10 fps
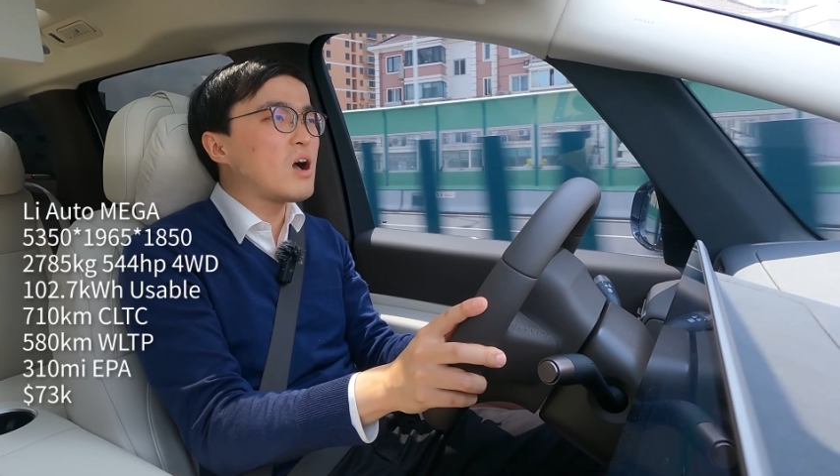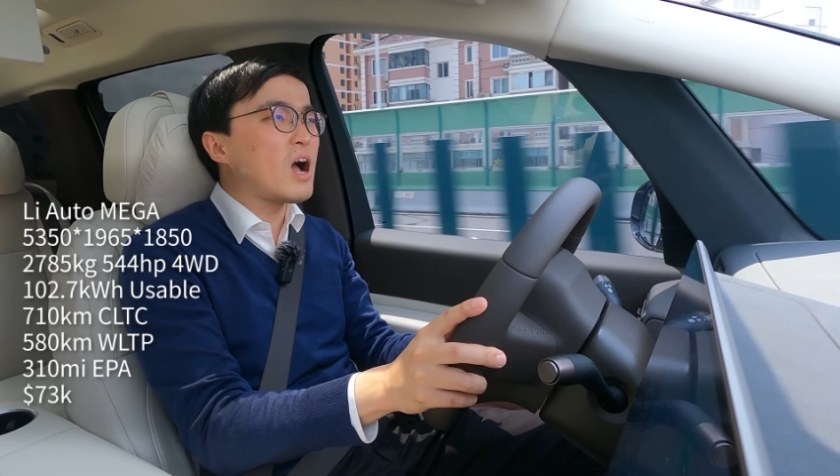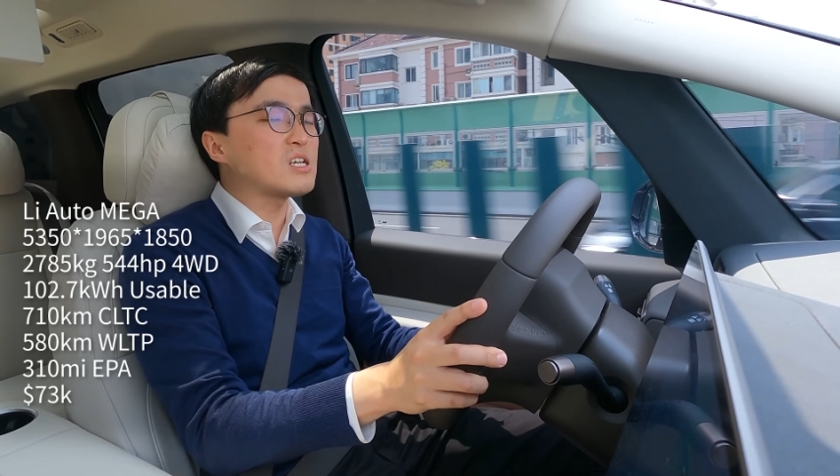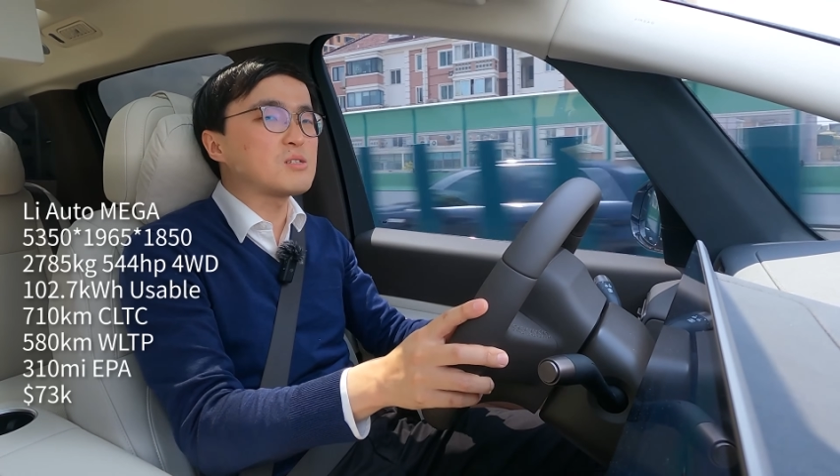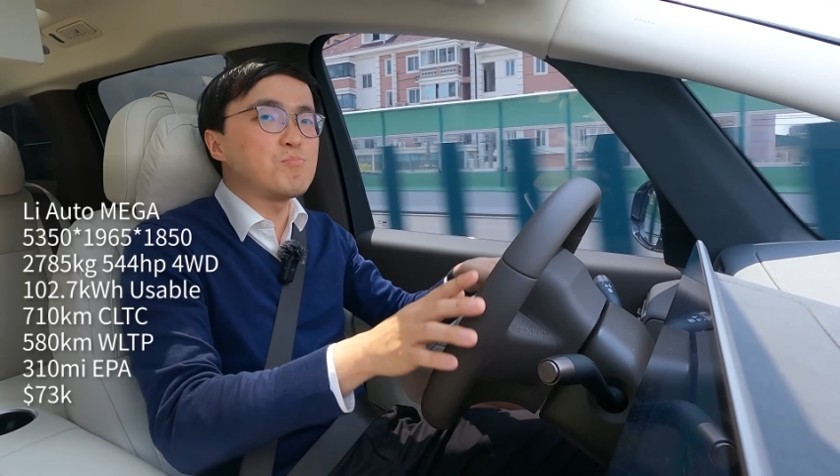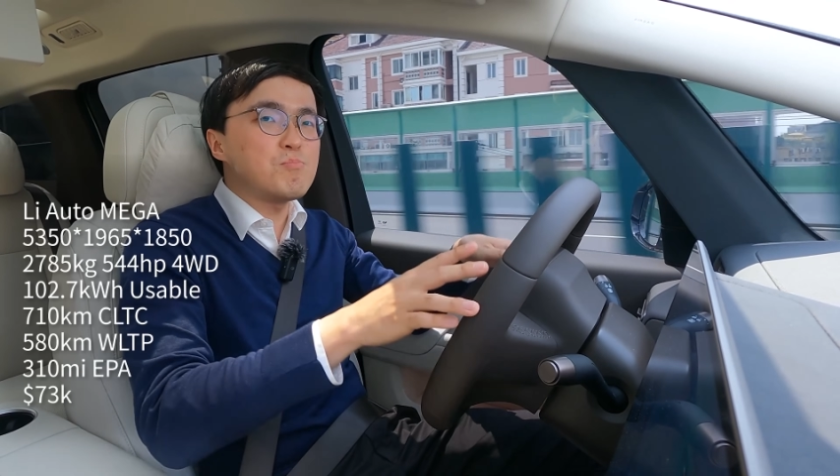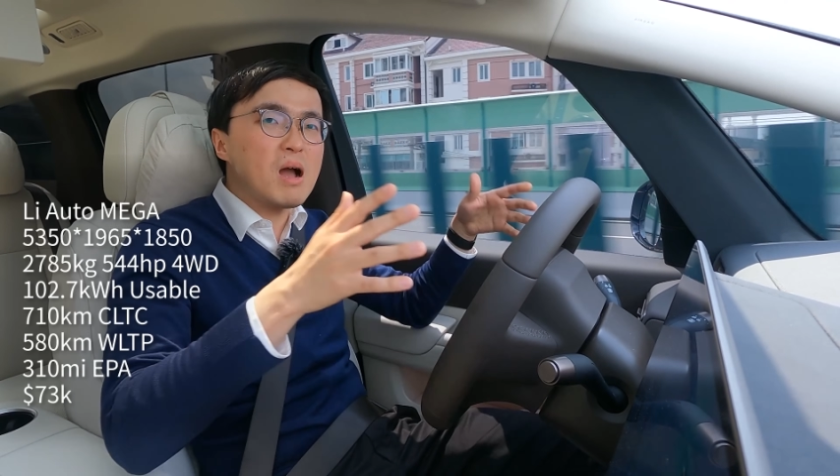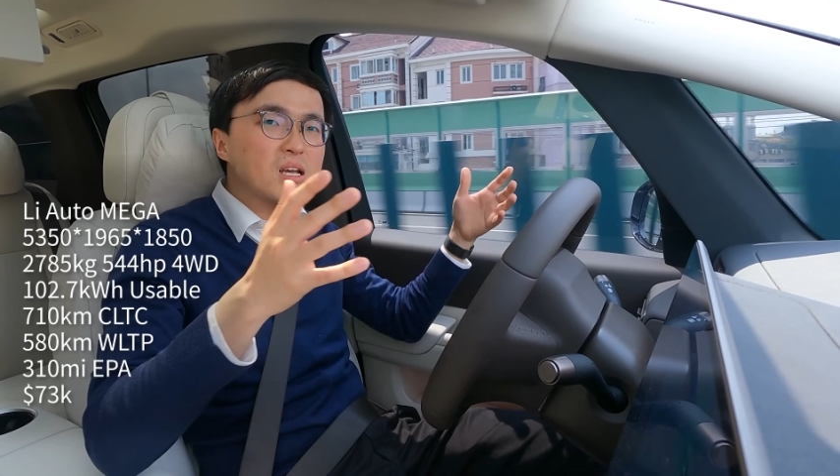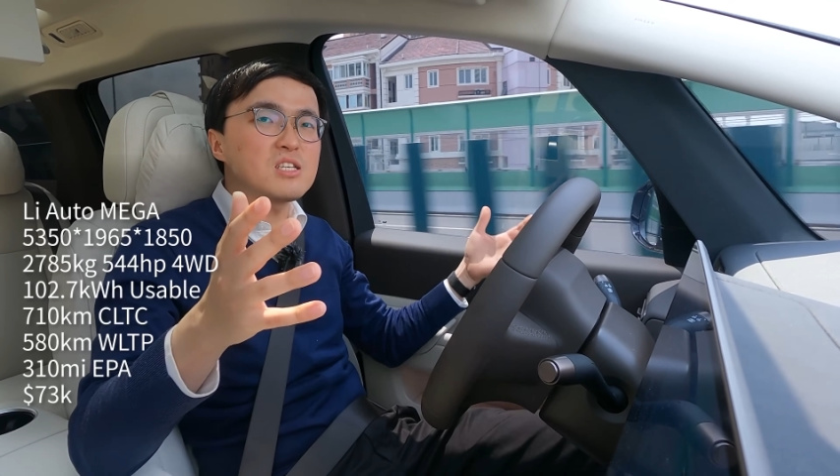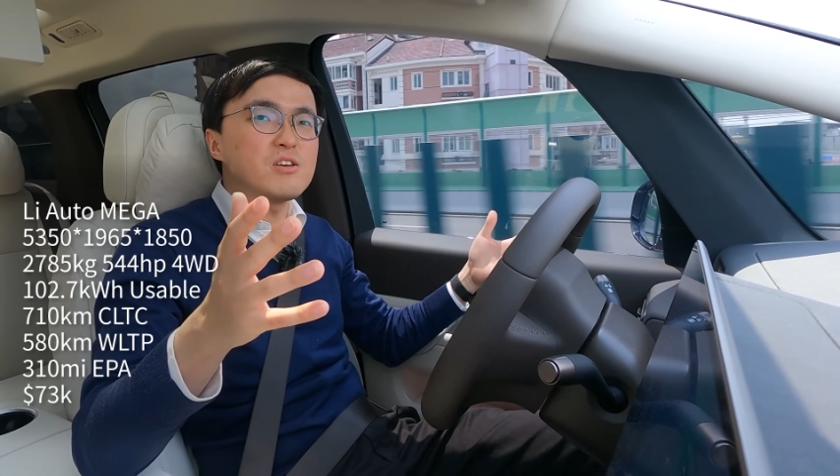as
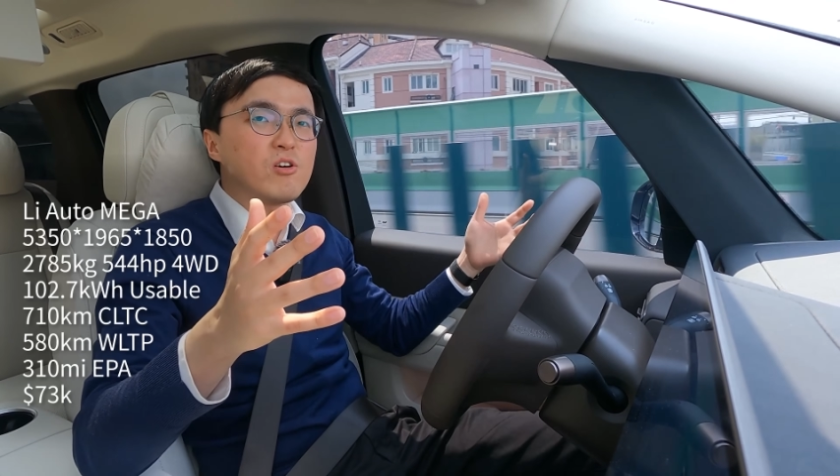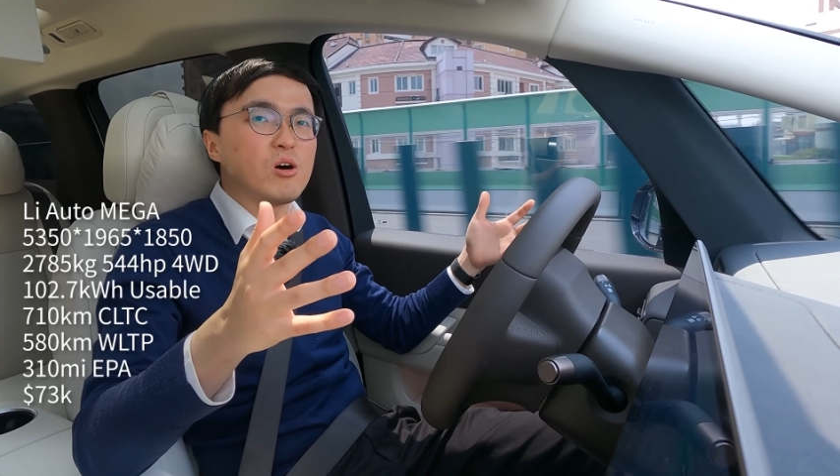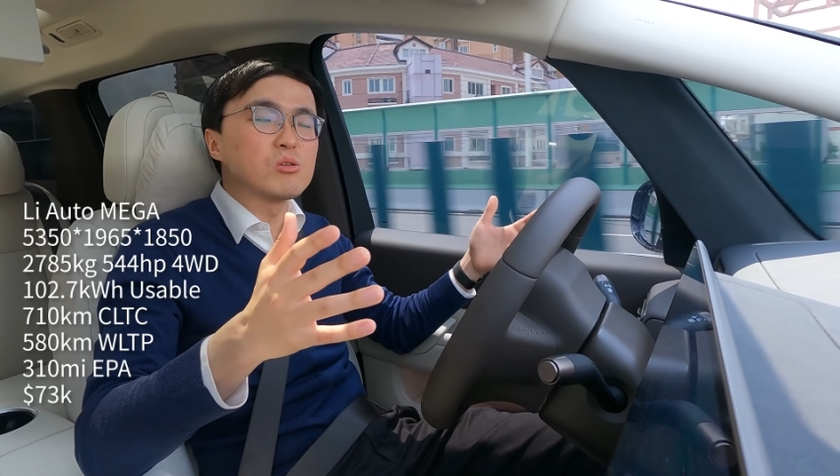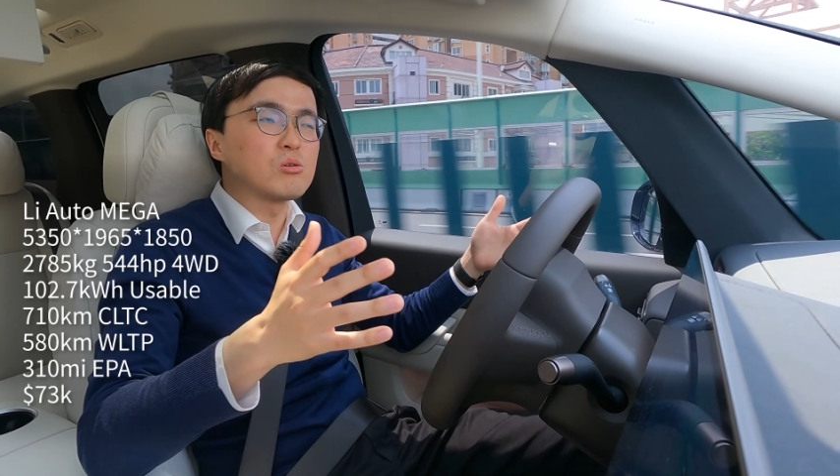massive on the